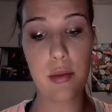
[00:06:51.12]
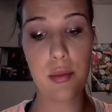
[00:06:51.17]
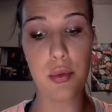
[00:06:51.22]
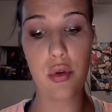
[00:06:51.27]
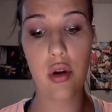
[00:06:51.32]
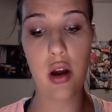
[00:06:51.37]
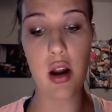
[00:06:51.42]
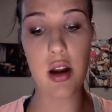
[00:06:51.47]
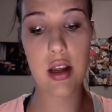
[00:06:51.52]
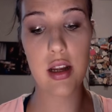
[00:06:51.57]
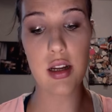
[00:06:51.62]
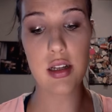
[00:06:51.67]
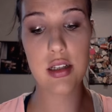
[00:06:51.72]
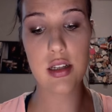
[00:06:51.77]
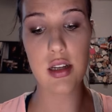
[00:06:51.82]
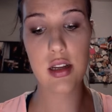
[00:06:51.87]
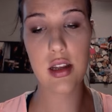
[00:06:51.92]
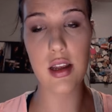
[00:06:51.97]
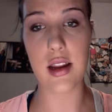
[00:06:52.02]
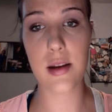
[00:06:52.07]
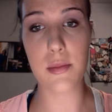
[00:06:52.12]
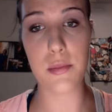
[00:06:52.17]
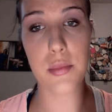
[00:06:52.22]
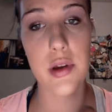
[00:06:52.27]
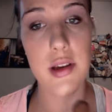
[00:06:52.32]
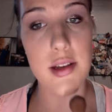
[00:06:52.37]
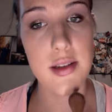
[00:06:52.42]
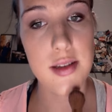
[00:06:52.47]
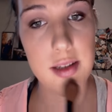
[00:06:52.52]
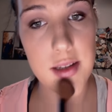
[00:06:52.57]
product in
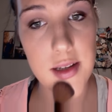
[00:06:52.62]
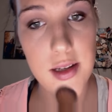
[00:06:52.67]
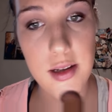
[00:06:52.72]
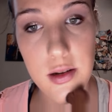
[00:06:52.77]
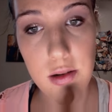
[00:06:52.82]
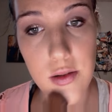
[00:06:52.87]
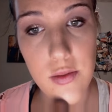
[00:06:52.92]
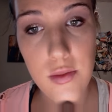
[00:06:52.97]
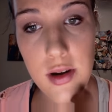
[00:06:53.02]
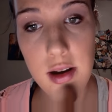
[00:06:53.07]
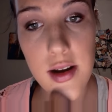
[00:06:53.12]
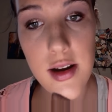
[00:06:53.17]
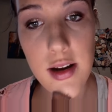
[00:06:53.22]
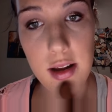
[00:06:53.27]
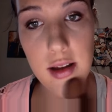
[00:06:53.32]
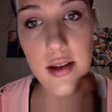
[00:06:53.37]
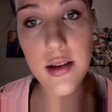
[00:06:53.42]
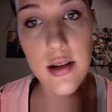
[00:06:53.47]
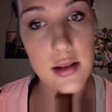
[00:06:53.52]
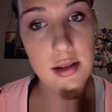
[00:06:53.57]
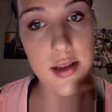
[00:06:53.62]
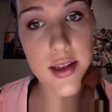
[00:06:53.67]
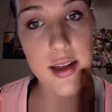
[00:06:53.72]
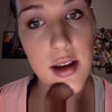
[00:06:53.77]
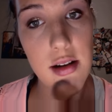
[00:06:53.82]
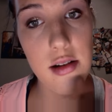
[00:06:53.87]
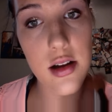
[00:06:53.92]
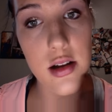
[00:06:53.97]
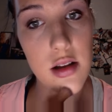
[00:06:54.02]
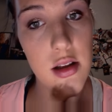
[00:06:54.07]
places that you don't want, and it'll
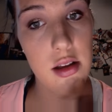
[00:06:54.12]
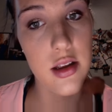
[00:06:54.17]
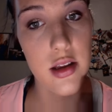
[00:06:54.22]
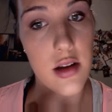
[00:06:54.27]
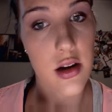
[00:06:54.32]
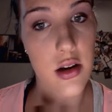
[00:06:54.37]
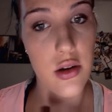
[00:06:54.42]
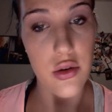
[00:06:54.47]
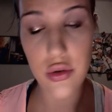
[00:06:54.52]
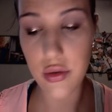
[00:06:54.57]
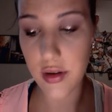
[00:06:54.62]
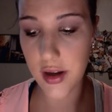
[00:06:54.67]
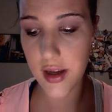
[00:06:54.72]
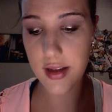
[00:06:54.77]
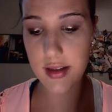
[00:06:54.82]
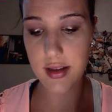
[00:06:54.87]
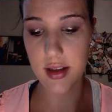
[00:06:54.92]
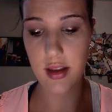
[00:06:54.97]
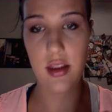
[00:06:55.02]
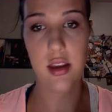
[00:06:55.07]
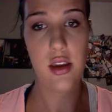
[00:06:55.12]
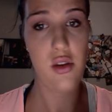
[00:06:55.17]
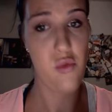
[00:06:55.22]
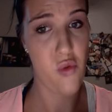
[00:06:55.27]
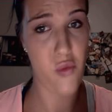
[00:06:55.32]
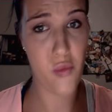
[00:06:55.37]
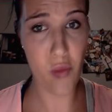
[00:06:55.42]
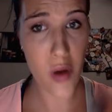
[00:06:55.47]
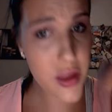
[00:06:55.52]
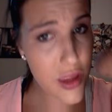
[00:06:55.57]
settle, and it'll crease, and you
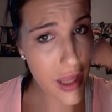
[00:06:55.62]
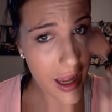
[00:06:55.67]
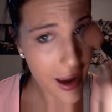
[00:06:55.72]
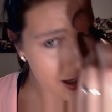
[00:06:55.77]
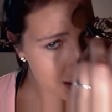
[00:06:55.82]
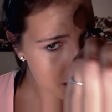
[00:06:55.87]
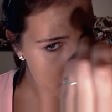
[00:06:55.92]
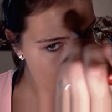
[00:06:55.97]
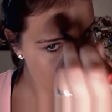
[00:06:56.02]
won't want that.